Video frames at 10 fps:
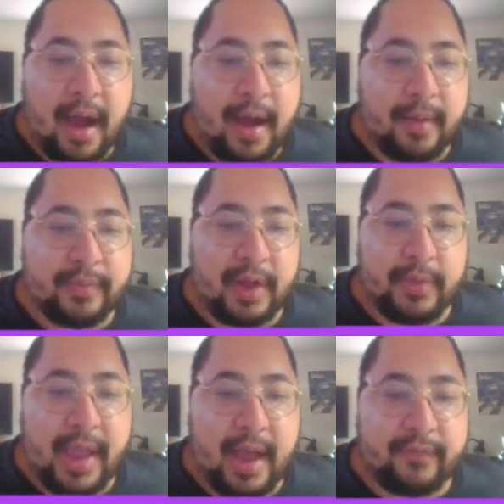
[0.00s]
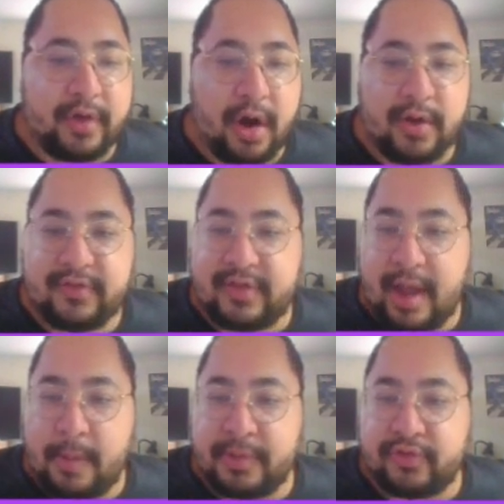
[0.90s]
Then we have cards to
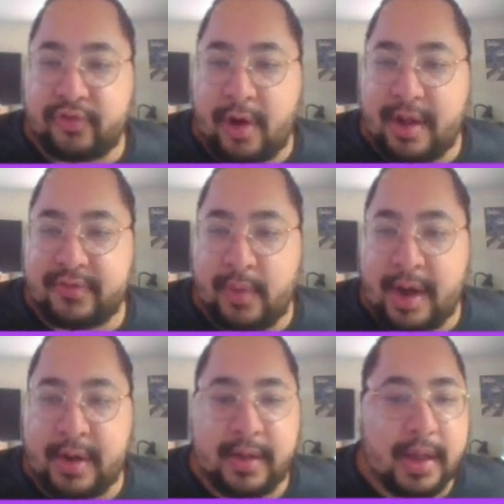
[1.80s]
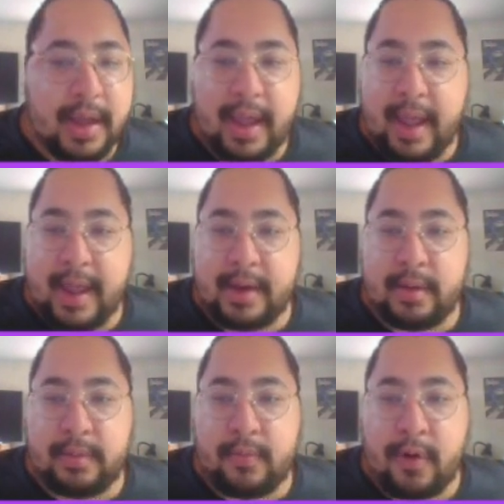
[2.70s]
help us draw as well, and
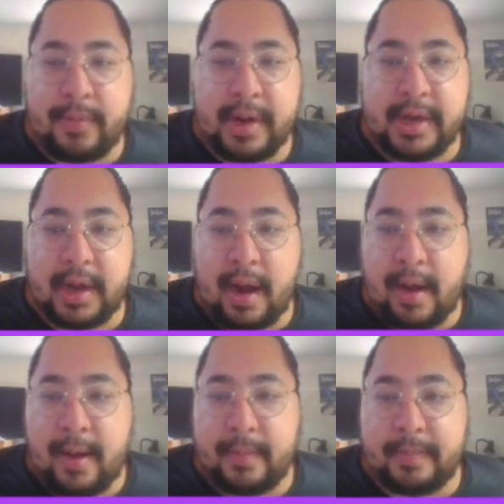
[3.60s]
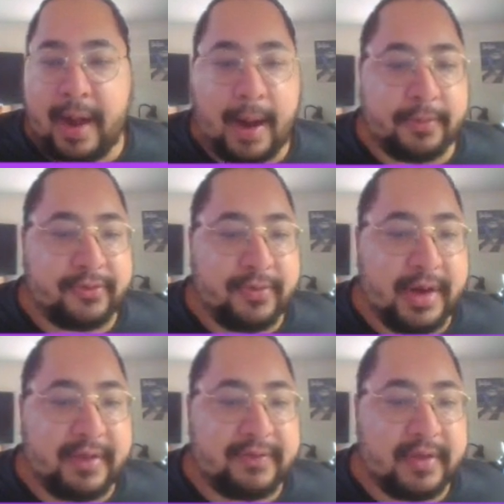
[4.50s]
Morbid
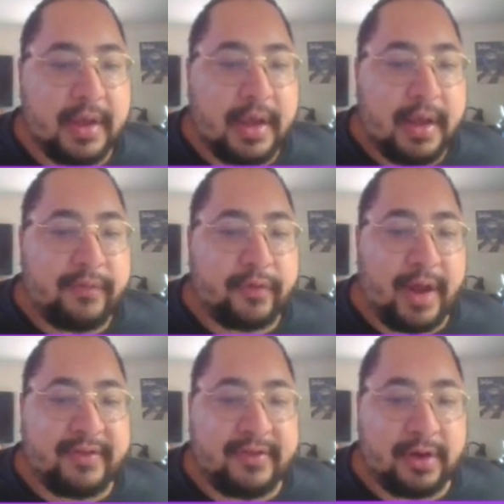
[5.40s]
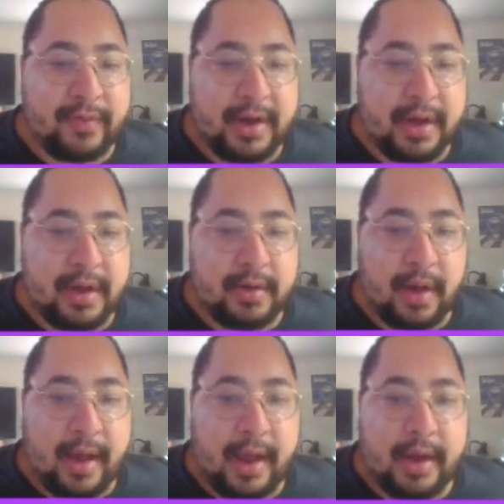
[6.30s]
Opportunist, Phyrexian Arena,
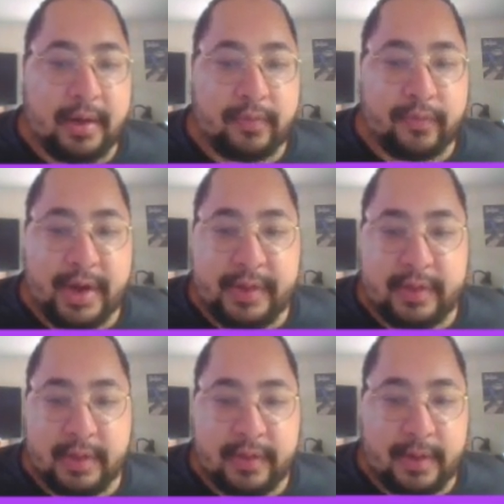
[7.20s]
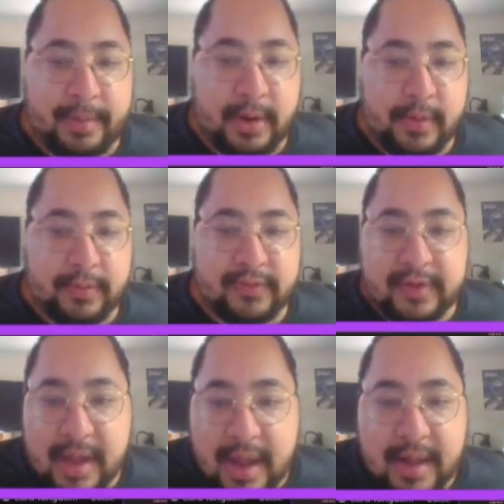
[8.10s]
and Read the Bones.